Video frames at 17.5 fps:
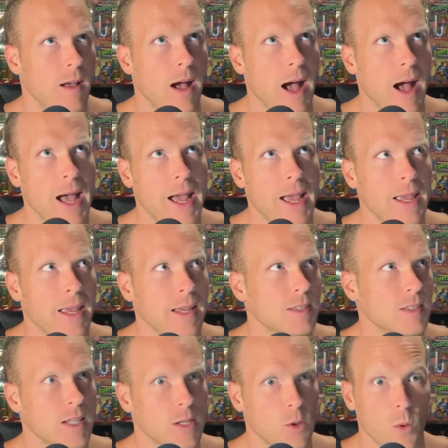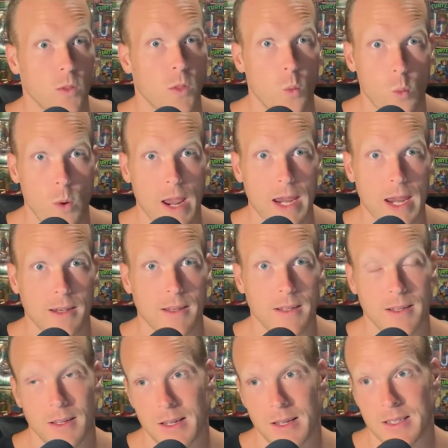I stick with a weight
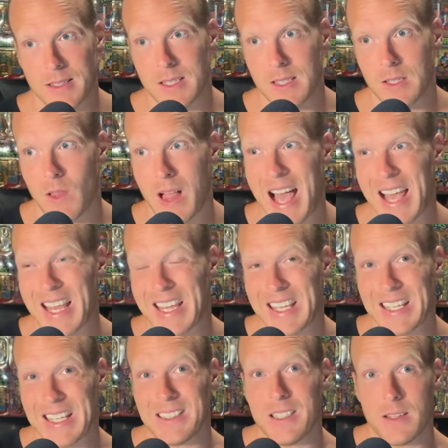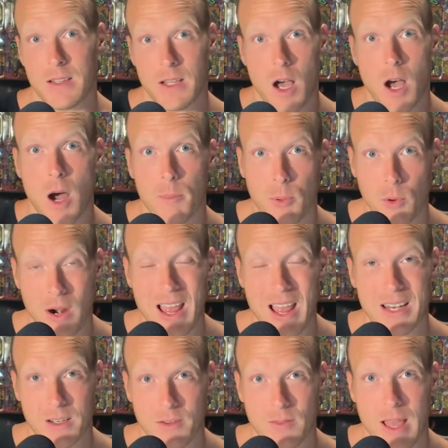until I get to the upper
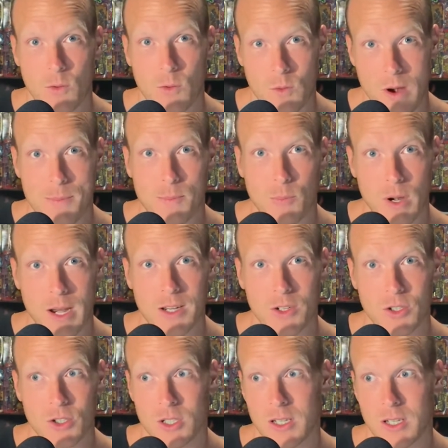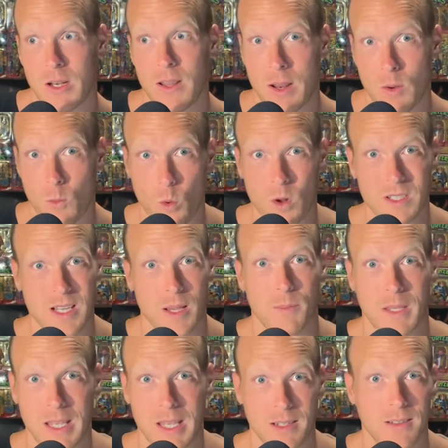end of that rep range. And then once
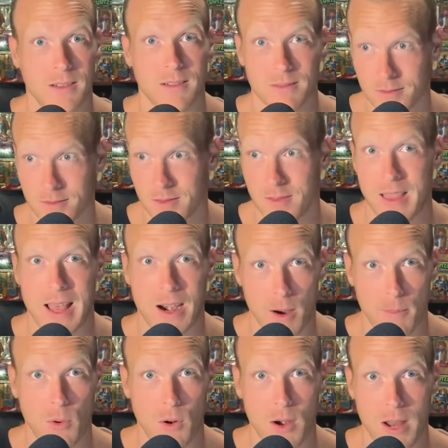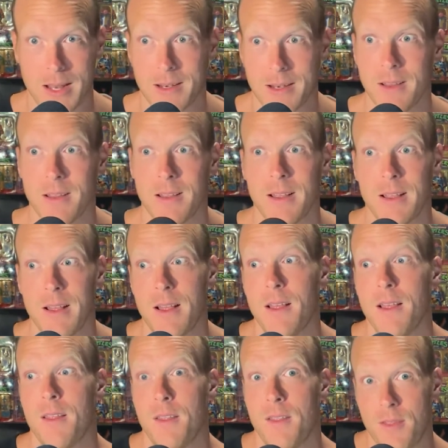I'm getting that upper end,
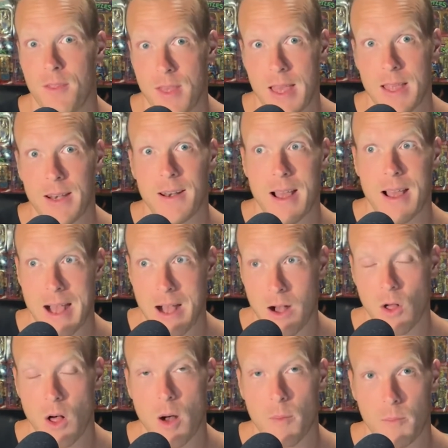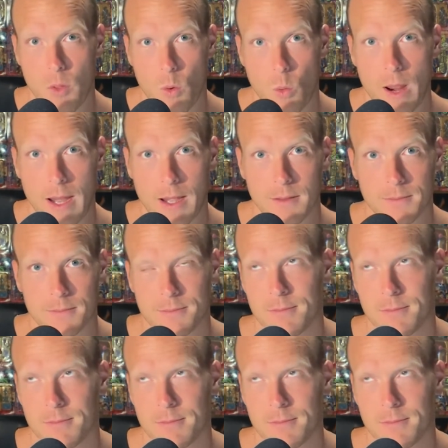then I'll up the weight.